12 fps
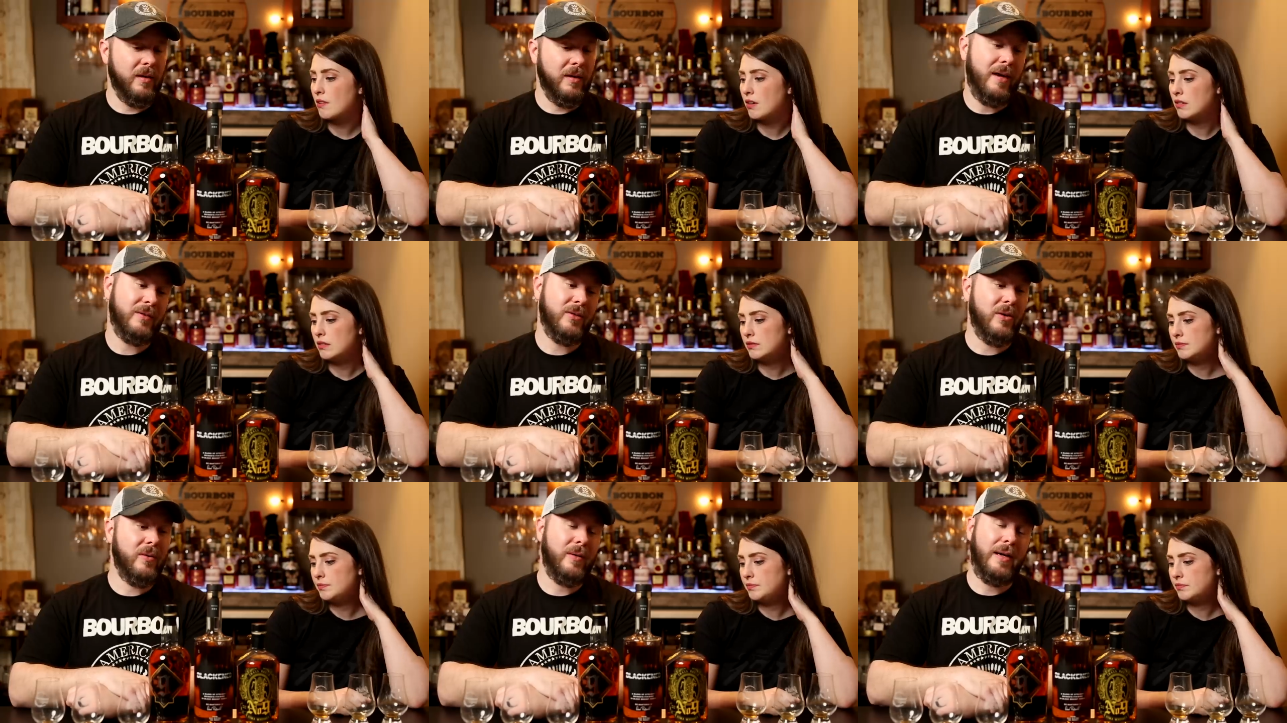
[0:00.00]
Speaker 1: Yeah,
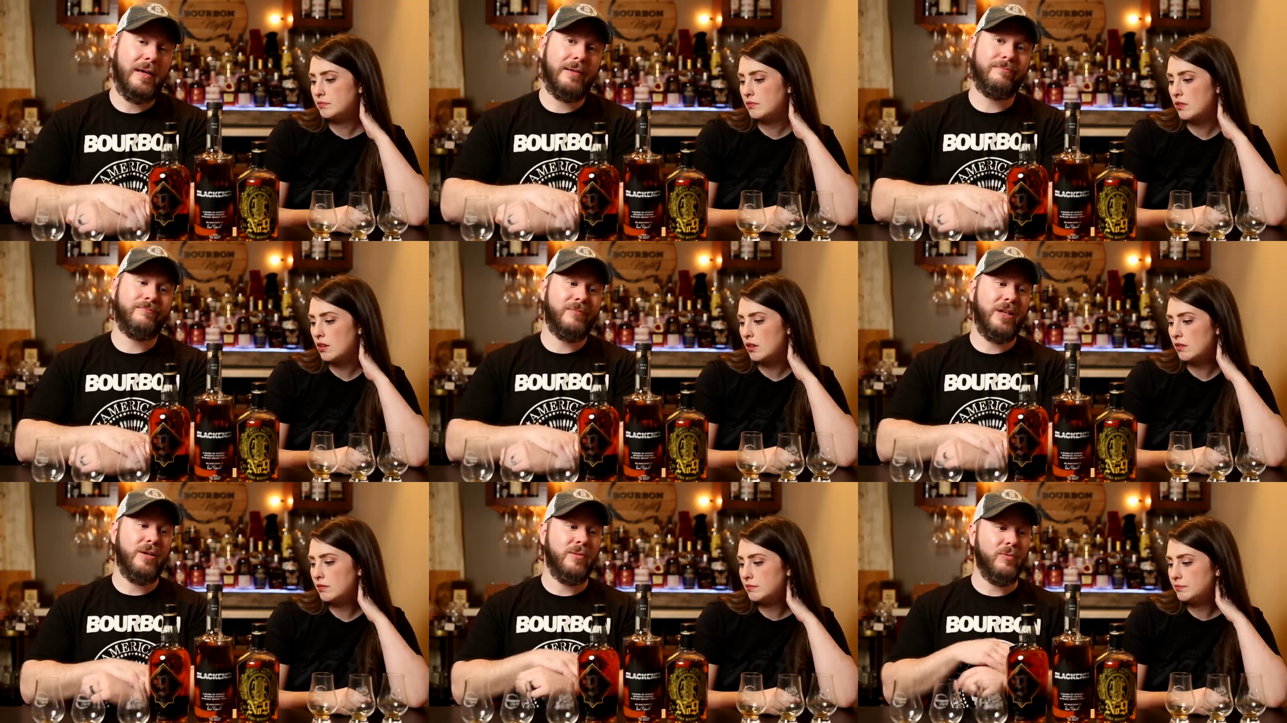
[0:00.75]
so um,
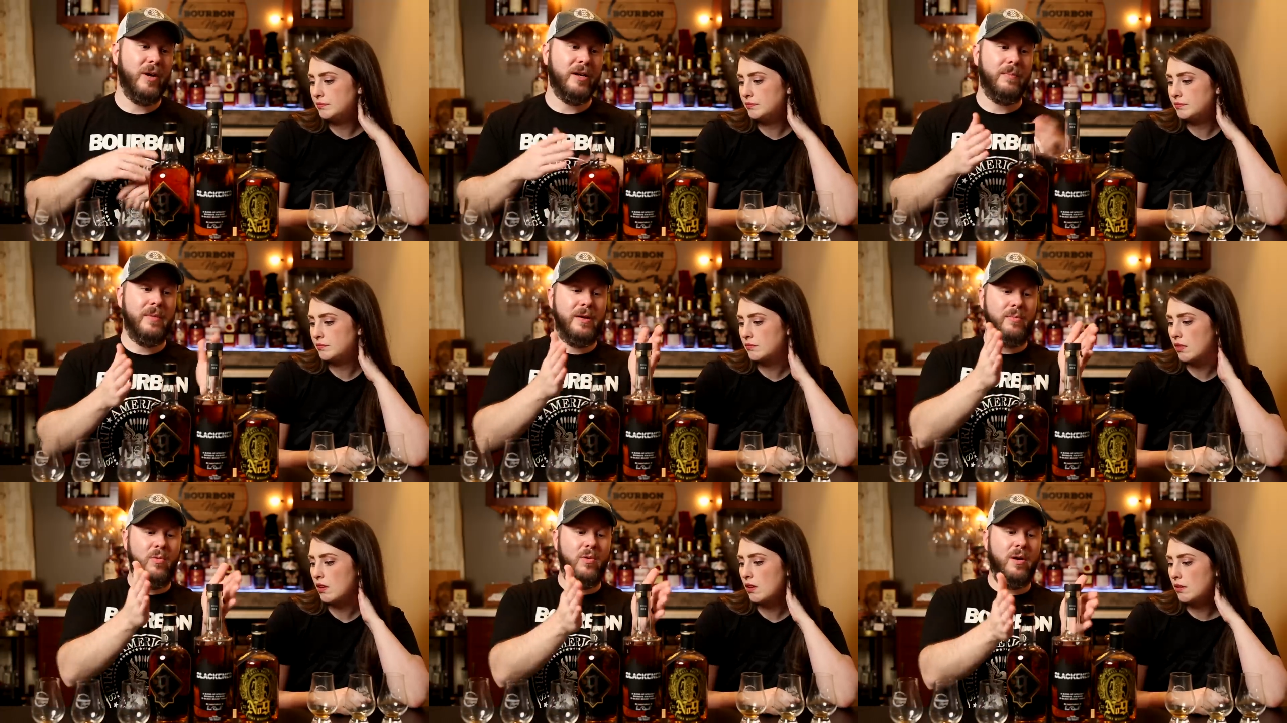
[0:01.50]
you know,
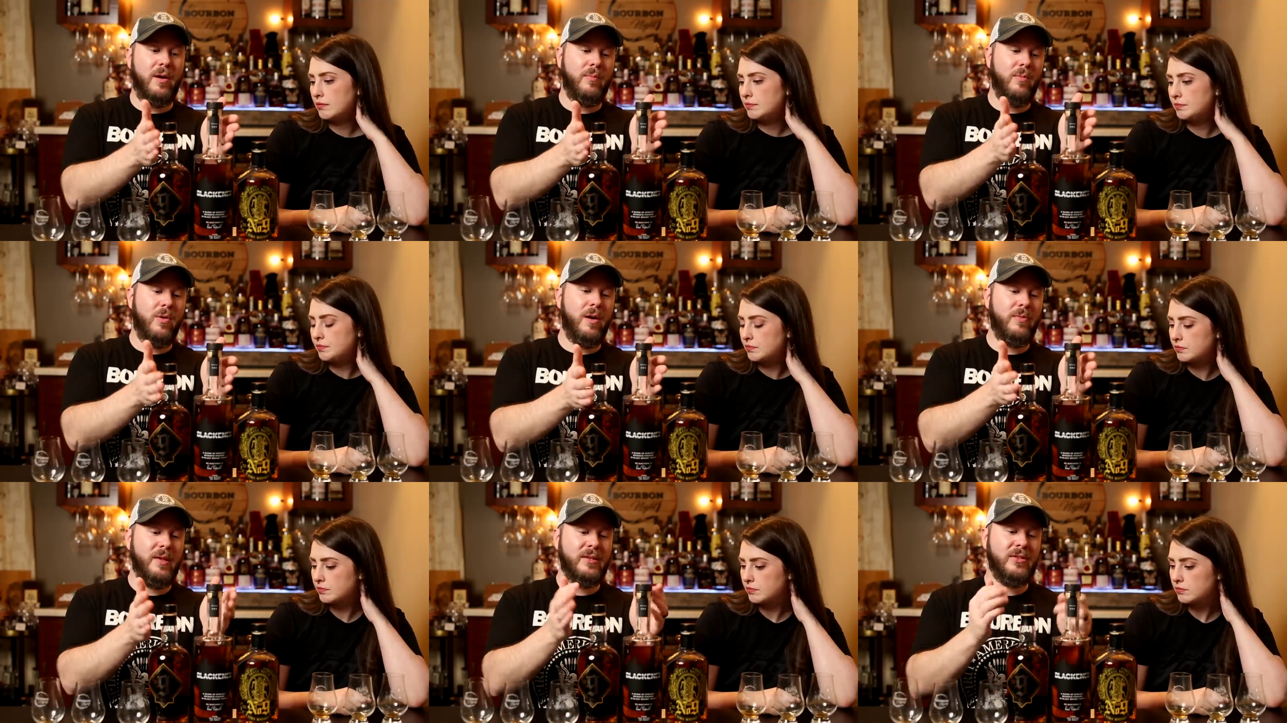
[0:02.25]
recommend more on more
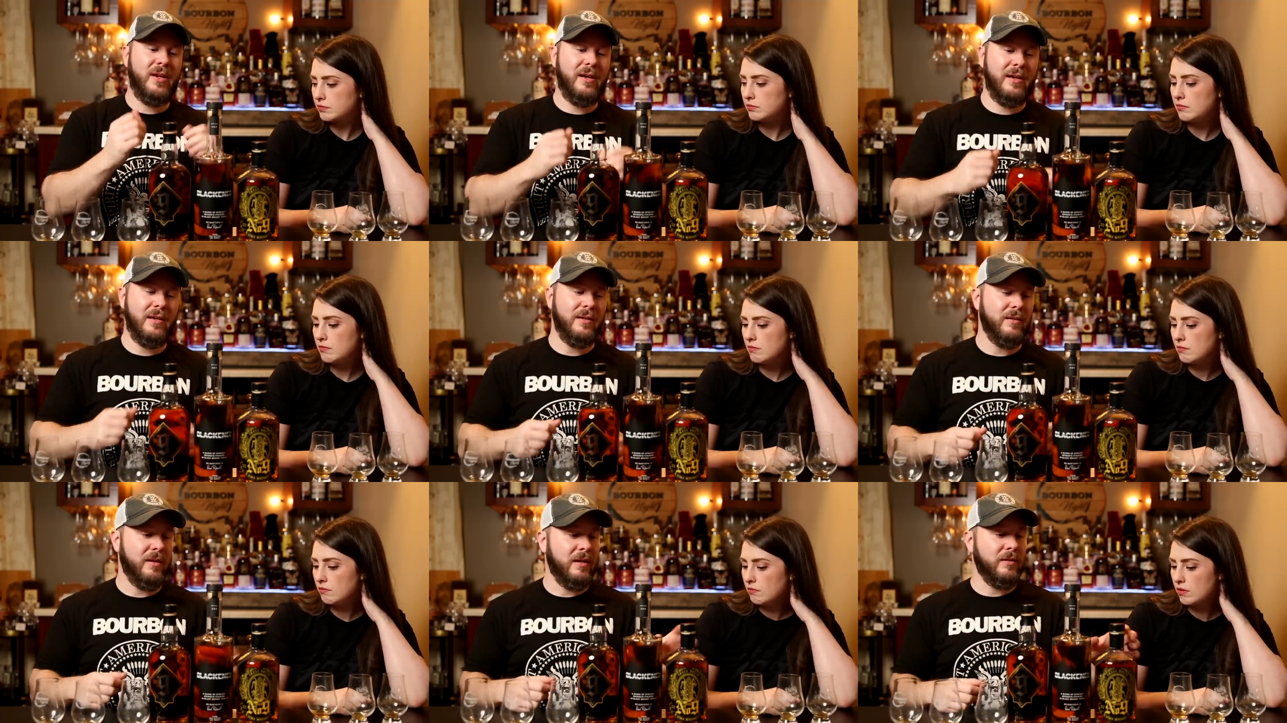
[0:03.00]
on this side,
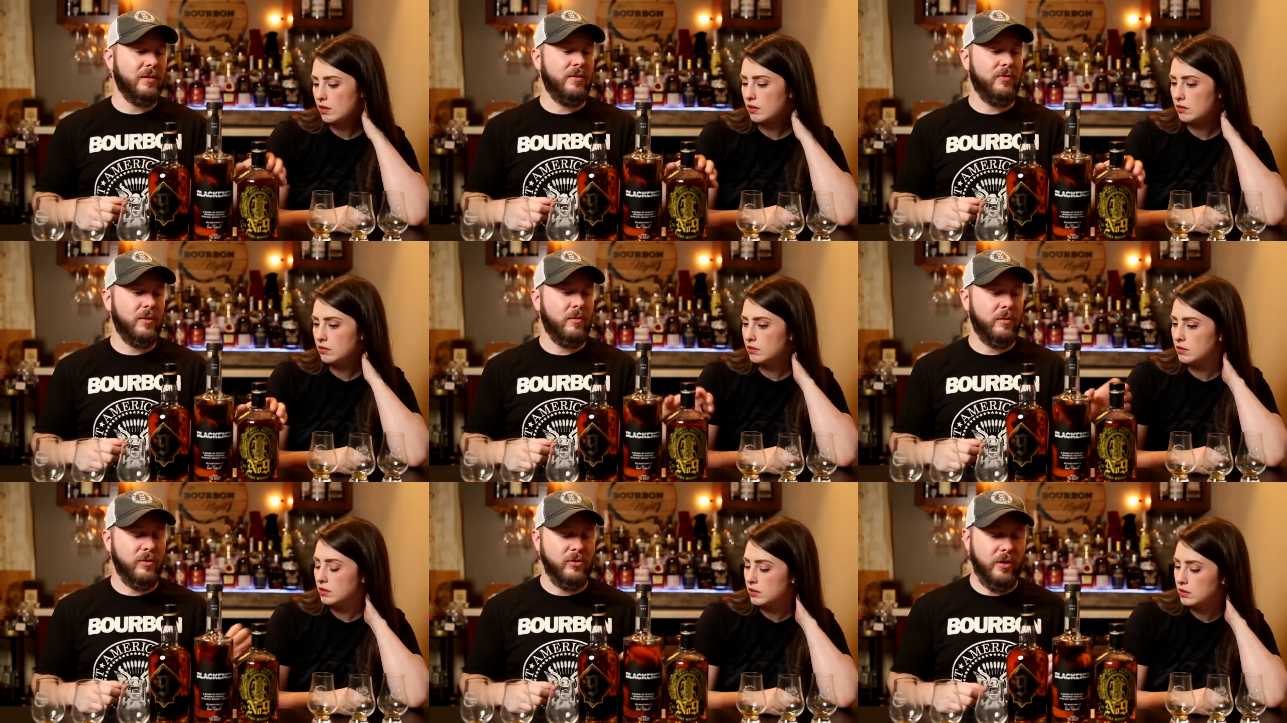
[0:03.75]
and and definitely
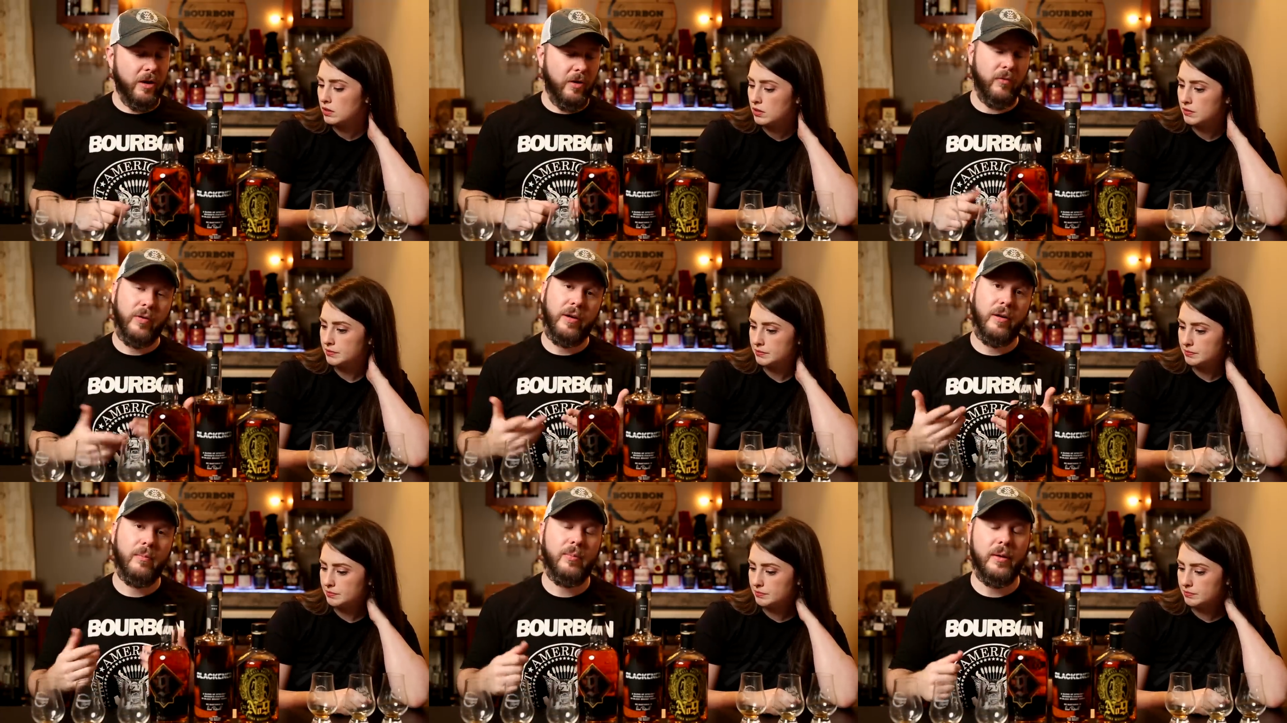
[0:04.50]
worth a try over
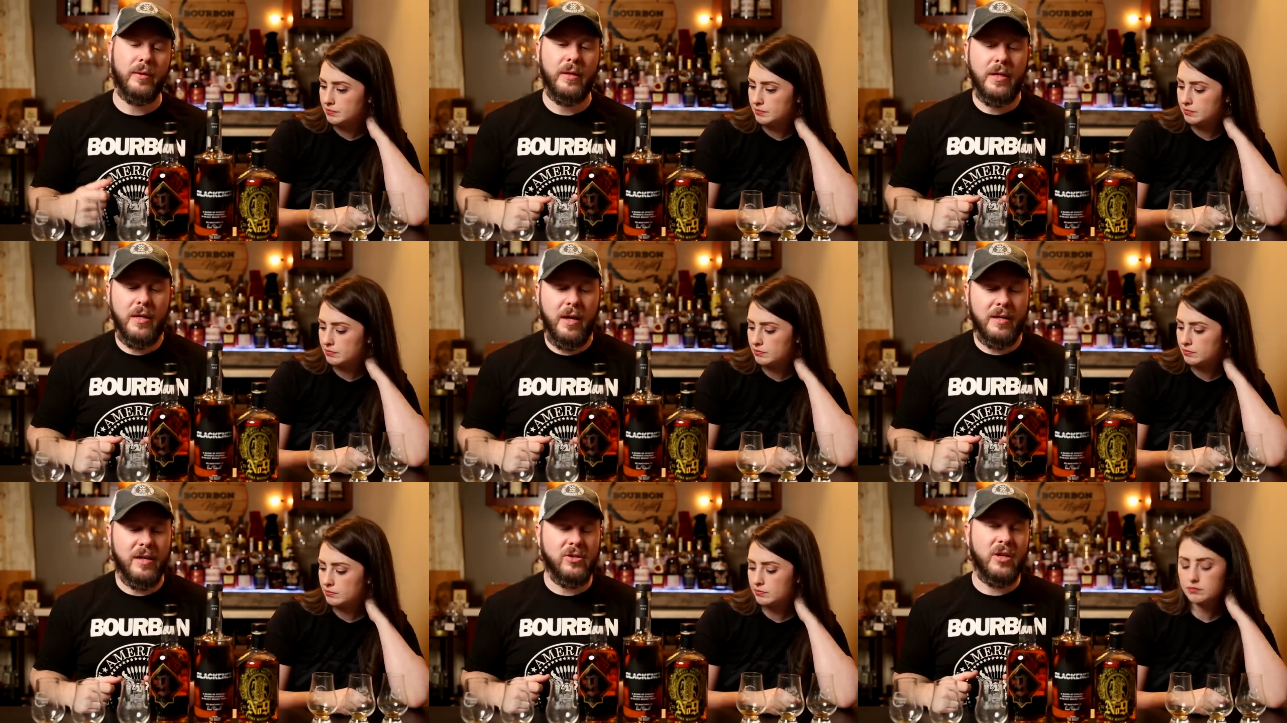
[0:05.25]
here. But
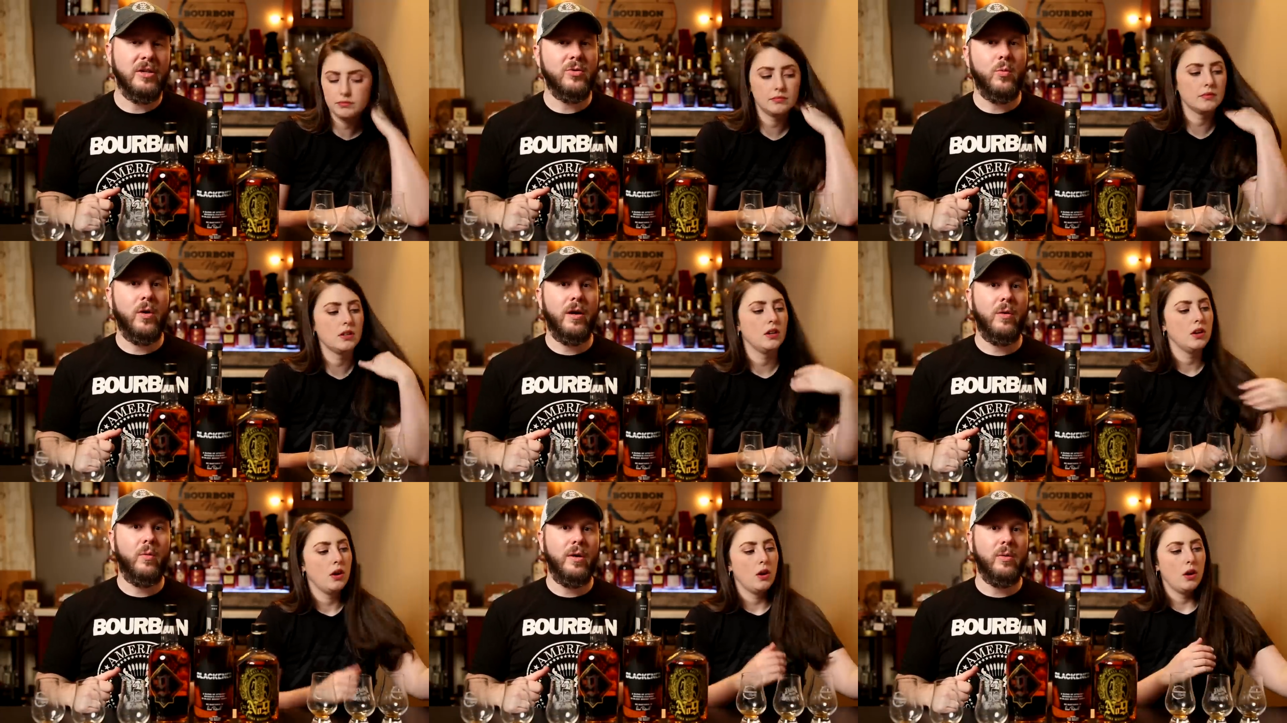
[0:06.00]
I guess that's
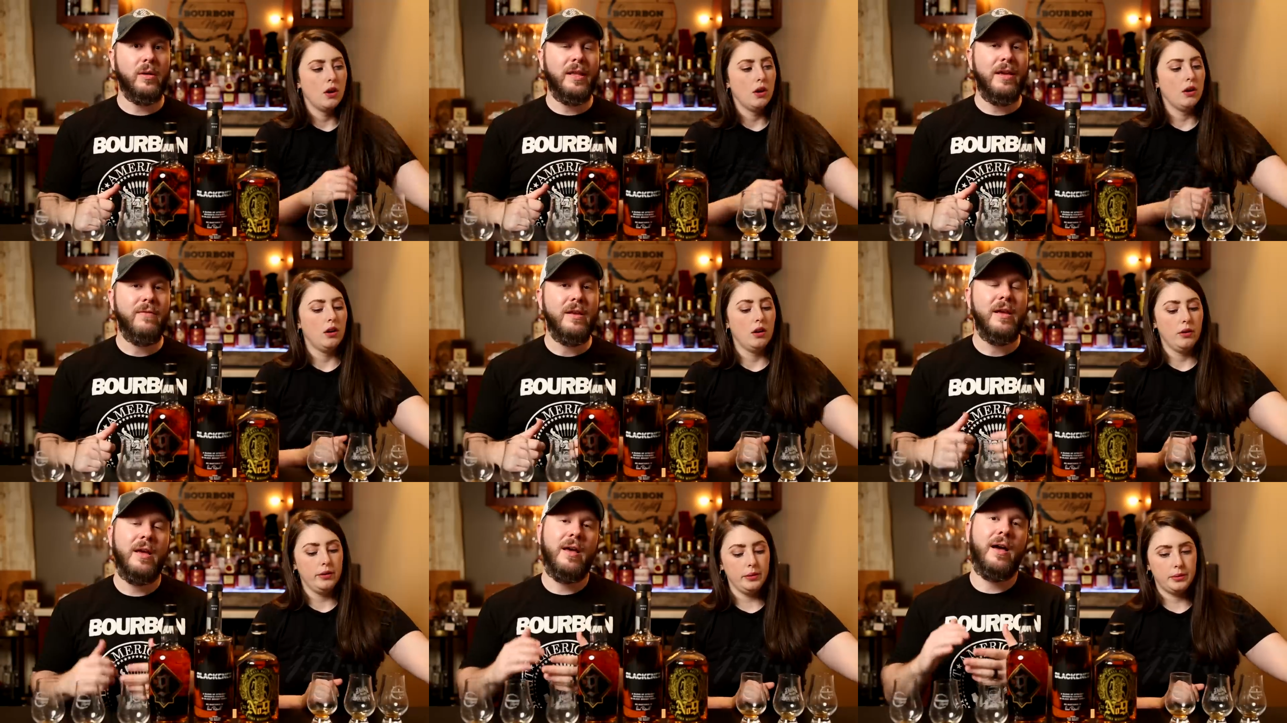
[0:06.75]
where we will leave it.